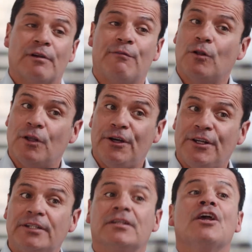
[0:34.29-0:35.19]
We've all
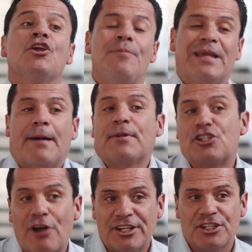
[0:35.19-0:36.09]
heard it, you become an
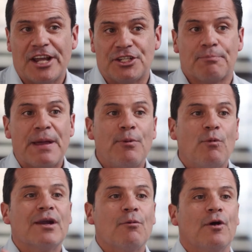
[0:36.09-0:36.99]
attraction agent. People
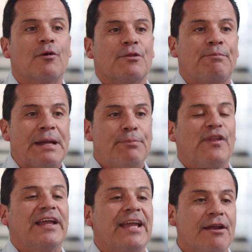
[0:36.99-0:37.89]
want to work with people
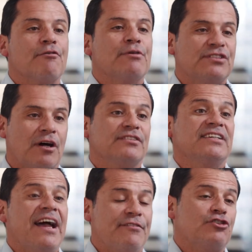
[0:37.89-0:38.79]
that get
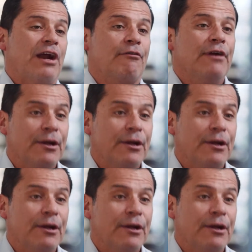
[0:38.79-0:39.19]
results and have a track